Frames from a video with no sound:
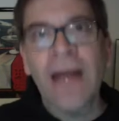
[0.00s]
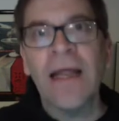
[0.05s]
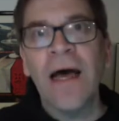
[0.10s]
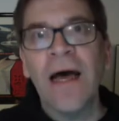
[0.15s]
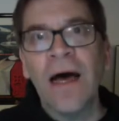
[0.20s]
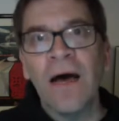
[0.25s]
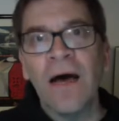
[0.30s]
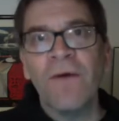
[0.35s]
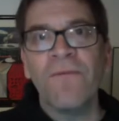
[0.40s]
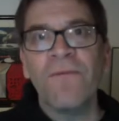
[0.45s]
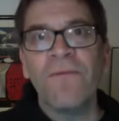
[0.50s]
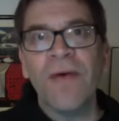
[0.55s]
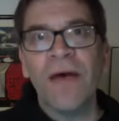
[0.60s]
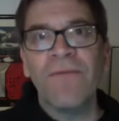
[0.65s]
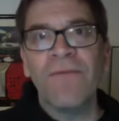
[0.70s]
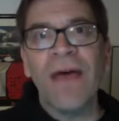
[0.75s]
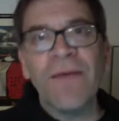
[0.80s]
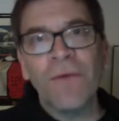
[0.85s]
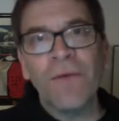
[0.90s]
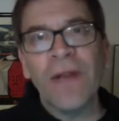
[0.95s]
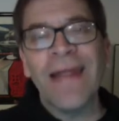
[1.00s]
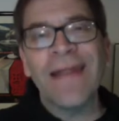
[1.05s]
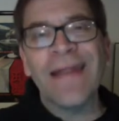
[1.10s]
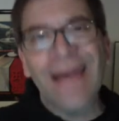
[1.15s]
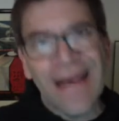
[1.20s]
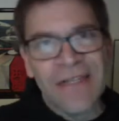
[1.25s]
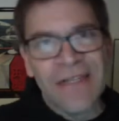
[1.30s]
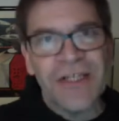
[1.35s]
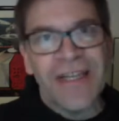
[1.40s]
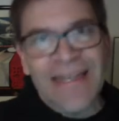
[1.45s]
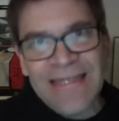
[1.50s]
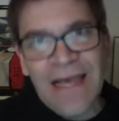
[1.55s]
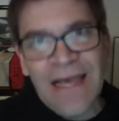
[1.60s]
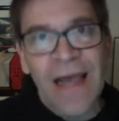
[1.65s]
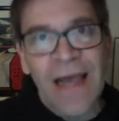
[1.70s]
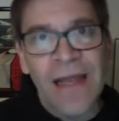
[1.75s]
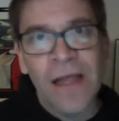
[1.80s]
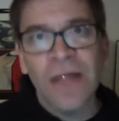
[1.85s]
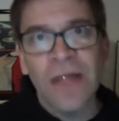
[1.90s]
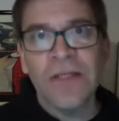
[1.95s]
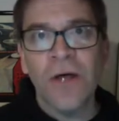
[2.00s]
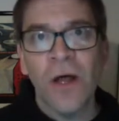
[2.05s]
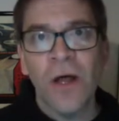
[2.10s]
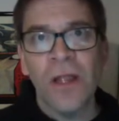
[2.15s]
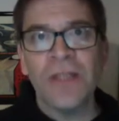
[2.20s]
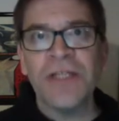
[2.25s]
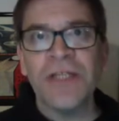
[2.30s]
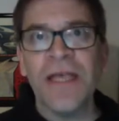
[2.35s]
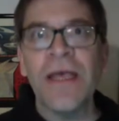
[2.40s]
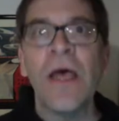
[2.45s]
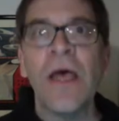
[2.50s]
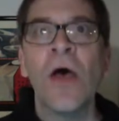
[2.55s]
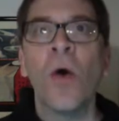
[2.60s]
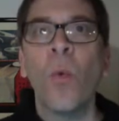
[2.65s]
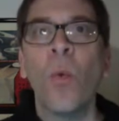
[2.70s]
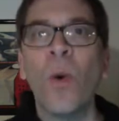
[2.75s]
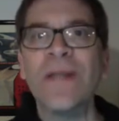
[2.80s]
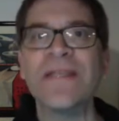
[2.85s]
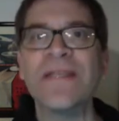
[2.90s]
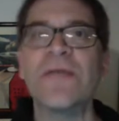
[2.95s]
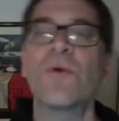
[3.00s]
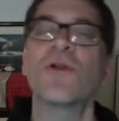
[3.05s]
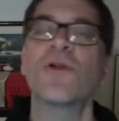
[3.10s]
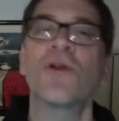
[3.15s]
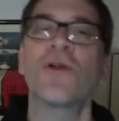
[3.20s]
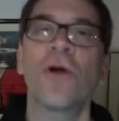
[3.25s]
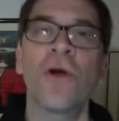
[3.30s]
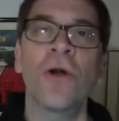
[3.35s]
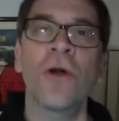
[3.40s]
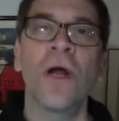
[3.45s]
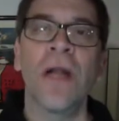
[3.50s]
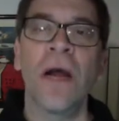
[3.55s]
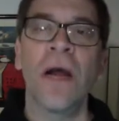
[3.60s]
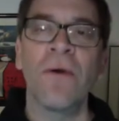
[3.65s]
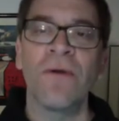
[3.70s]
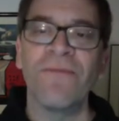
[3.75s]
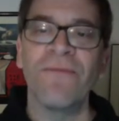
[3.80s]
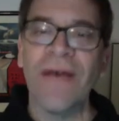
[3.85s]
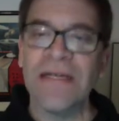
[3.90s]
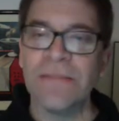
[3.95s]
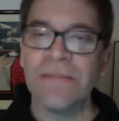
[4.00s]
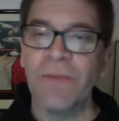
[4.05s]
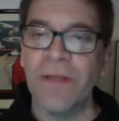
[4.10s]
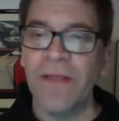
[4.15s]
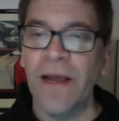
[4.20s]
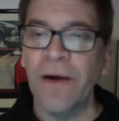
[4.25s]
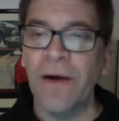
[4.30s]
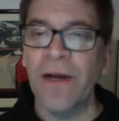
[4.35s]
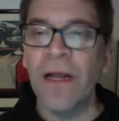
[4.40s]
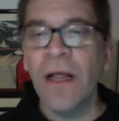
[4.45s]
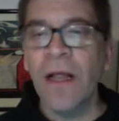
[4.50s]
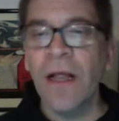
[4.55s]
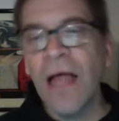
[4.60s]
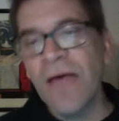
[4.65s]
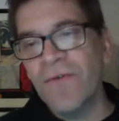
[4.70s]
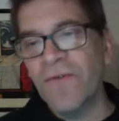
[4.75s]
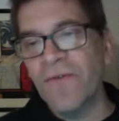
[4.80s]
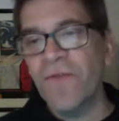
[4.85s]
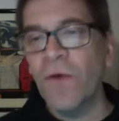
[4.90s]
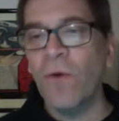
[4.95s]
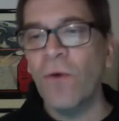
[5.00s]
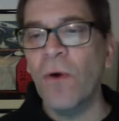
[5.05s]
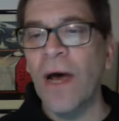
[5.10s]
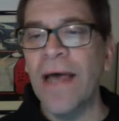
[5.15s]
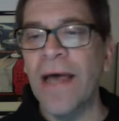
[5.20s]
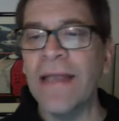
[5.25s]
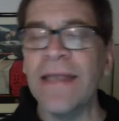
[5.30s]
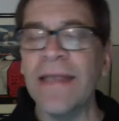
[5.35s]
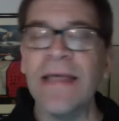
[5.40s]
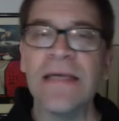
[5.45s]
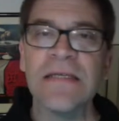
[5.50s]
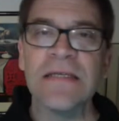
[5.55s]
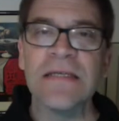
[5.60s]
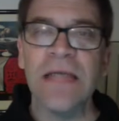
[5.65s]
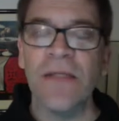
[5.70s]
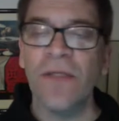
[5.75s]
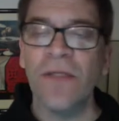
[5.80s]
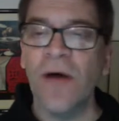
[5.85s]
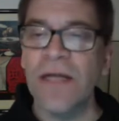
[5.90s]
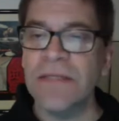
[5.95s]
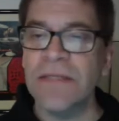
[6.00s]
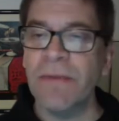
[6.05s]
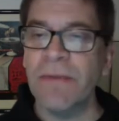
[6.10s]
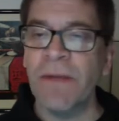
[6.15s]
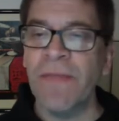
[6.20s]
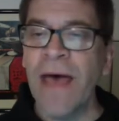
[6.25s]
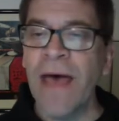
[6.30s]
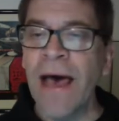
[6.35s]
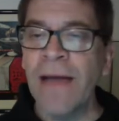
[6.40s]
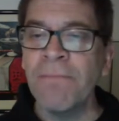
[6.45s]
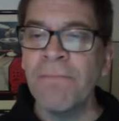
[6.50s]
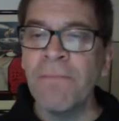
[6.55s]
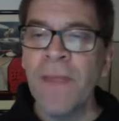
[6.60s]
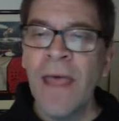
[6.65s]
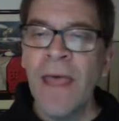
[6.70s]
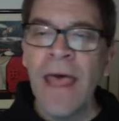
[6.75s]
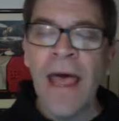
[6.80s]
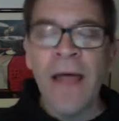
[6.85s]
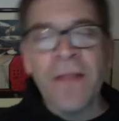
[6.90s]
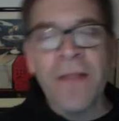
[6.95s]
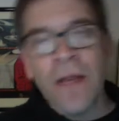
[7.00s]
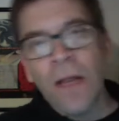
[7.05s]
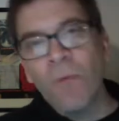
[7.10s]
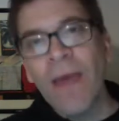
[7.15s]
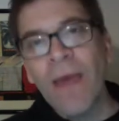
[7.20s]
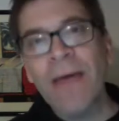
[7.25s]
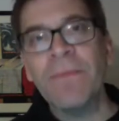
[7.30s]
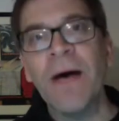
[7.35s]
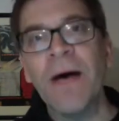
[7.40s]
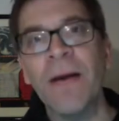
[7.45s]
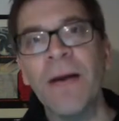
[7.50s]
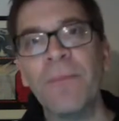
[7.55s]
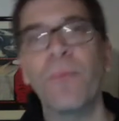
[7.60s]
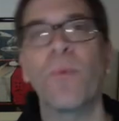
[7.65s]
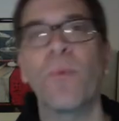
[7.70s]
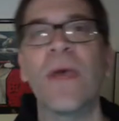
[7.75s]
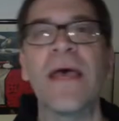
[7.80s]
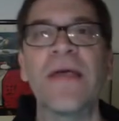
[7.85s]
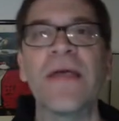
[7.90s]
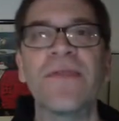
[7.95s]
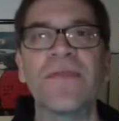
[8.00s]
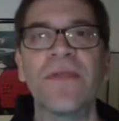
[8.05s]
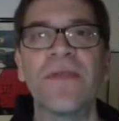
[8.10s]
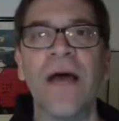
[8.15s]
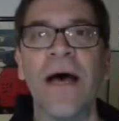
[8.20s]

of effort into actually designing ontology, what's the return on our investment there? And I'll have a few ideas and thoughts about that. And then I'll wrap up with